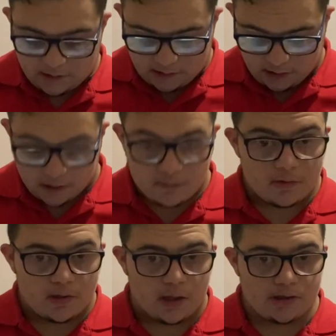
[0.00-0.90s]
Yep,
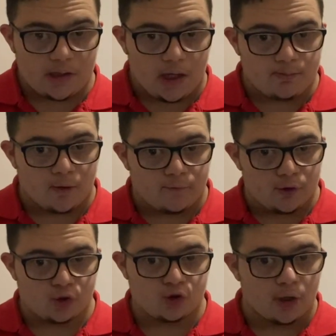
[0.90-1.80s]
nice advert for
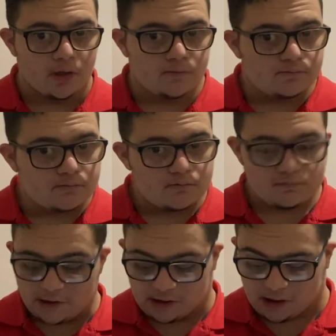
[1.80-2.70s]
the song.
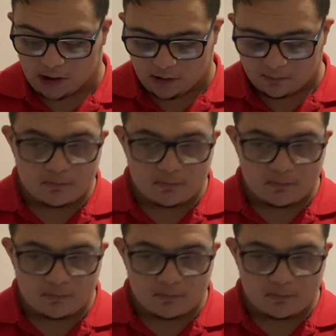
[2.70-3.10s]
Insane.